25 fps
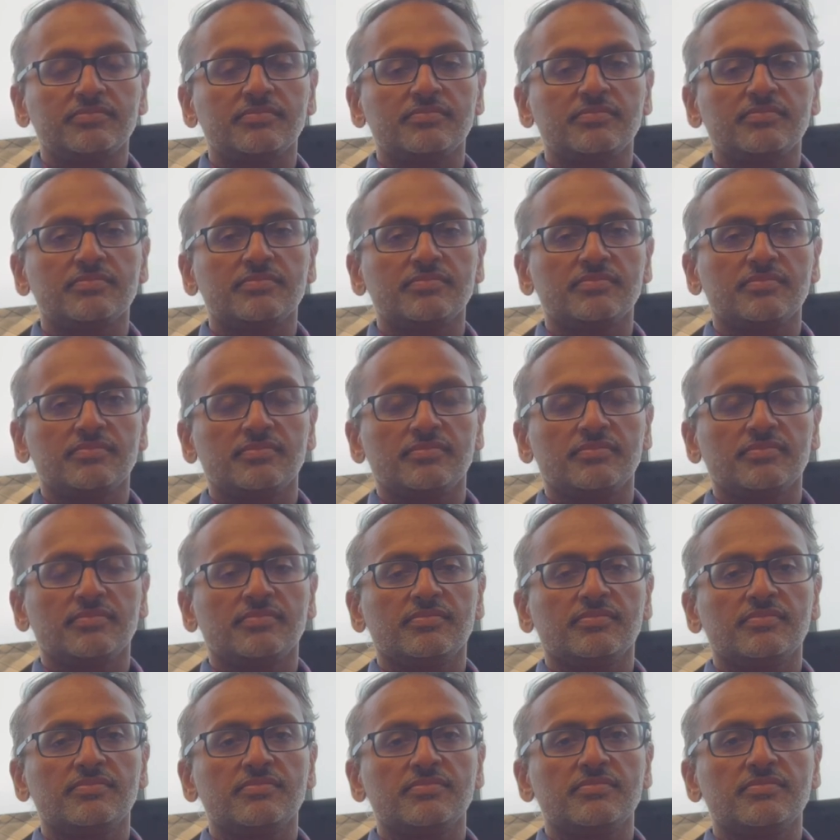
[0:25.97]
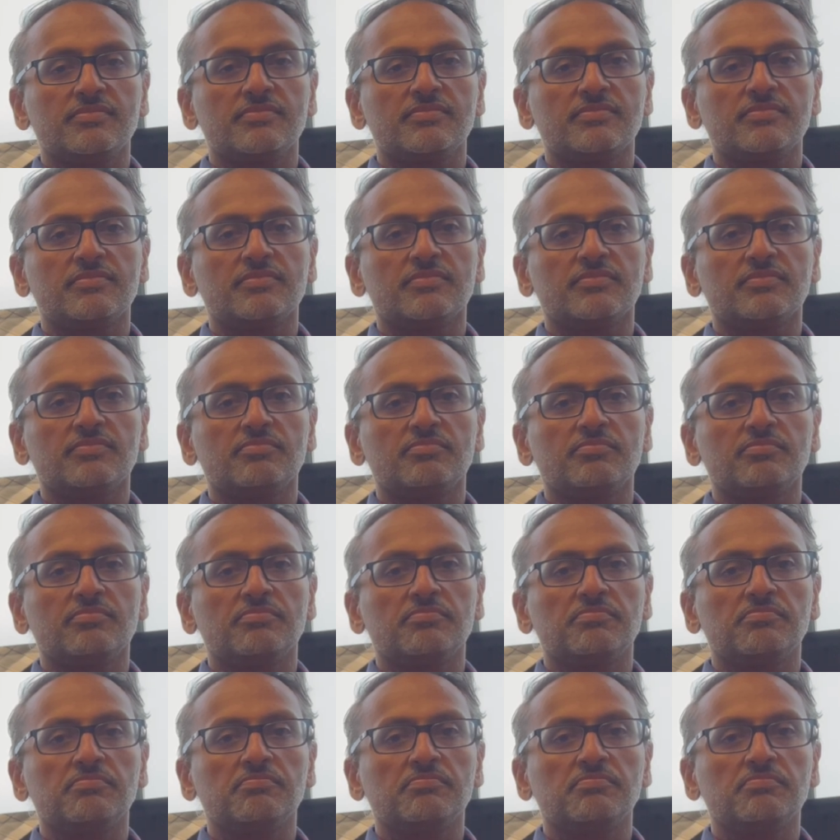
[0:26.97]

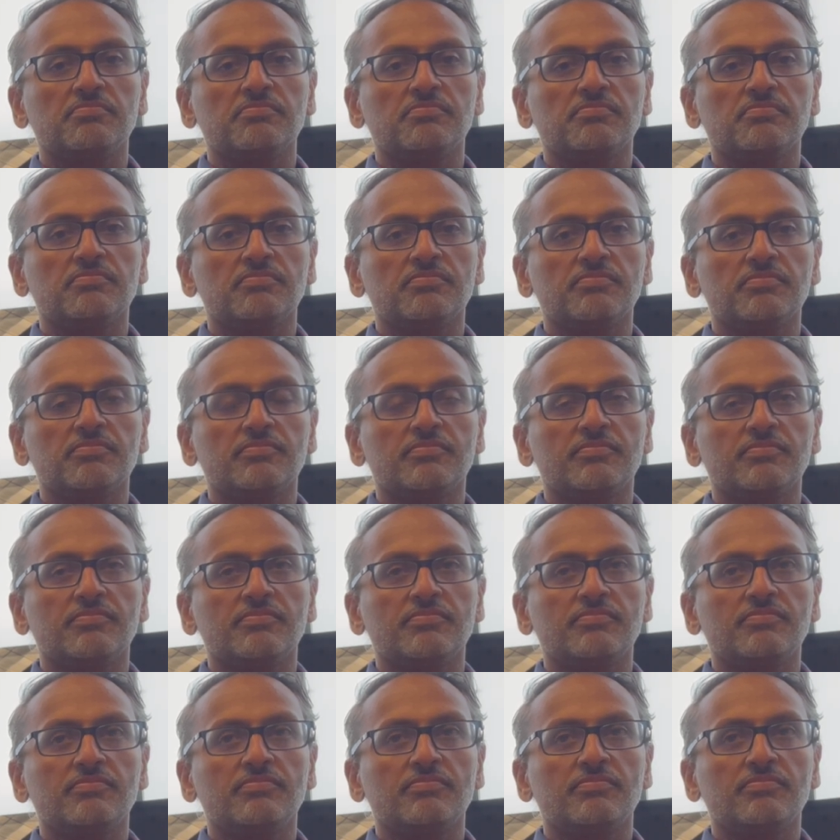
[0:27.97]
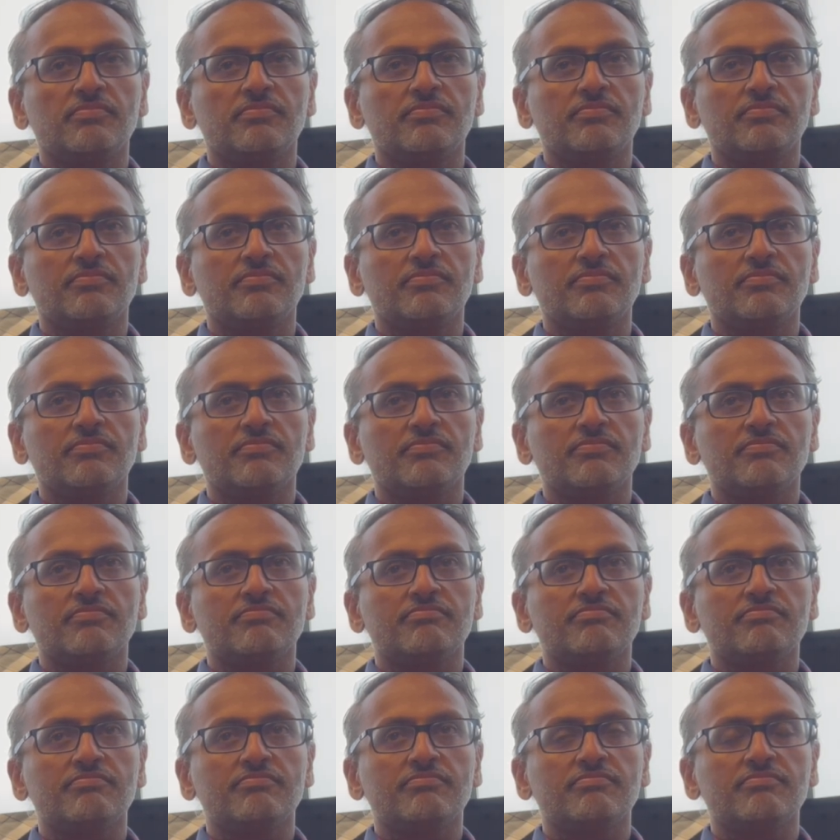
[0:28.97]

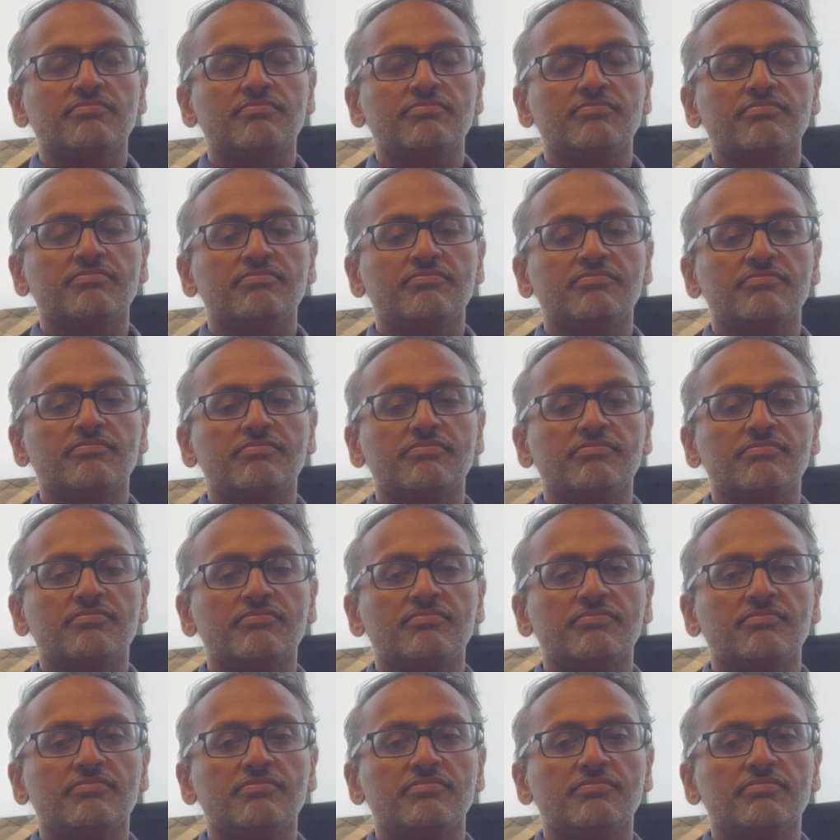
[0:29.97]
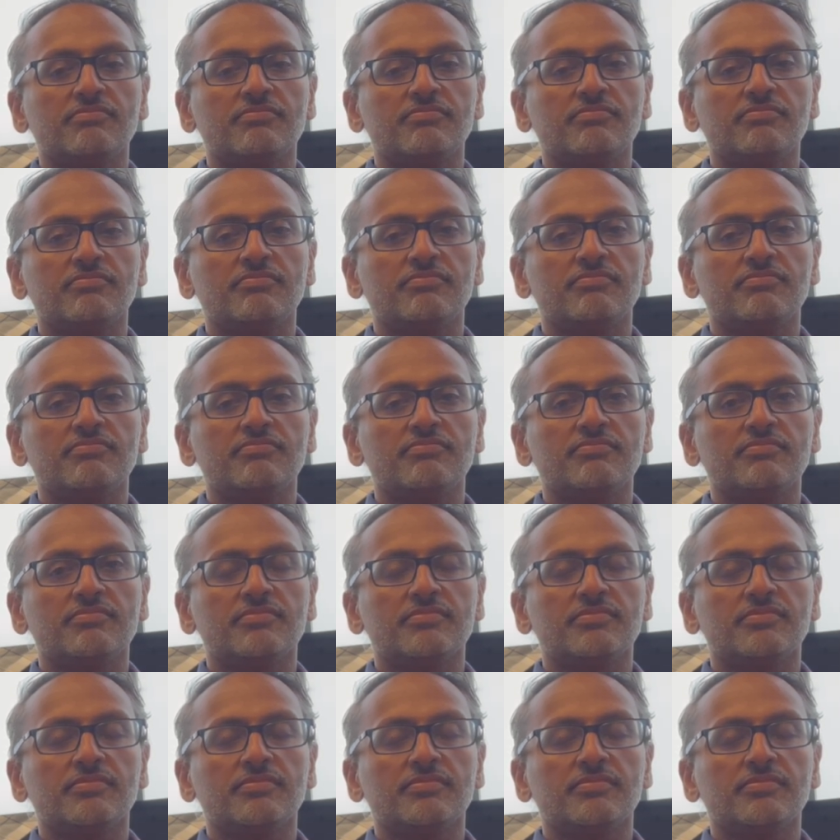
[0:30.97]
This person isn't speaking.